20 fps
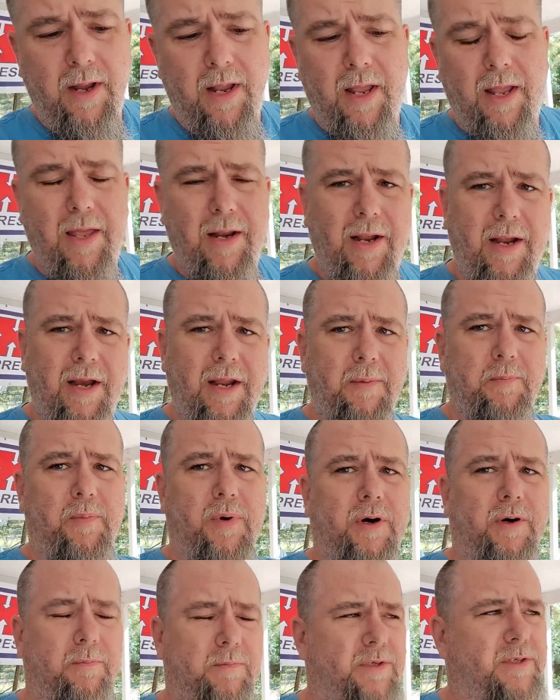and any
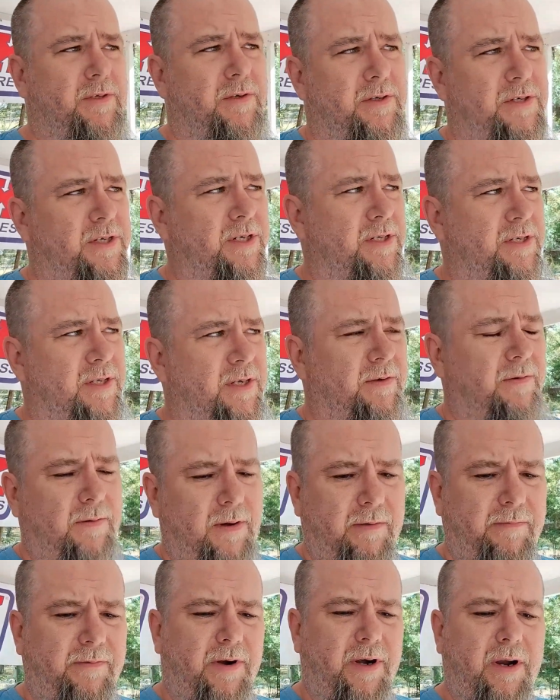bumps, there's just a
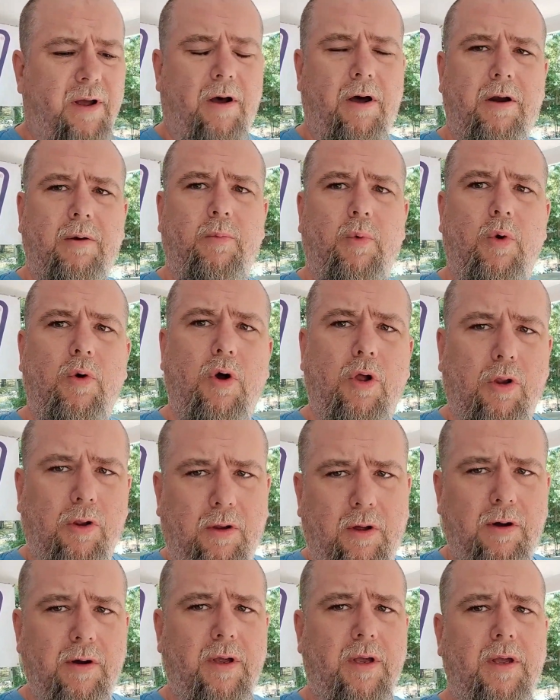very audible
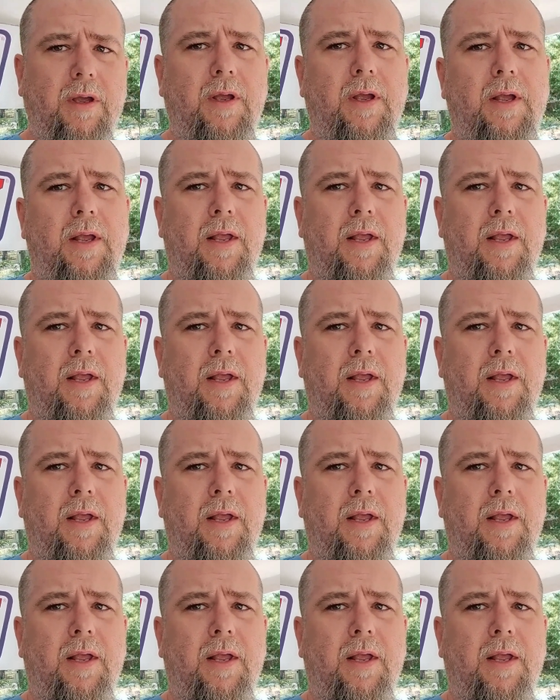clunk.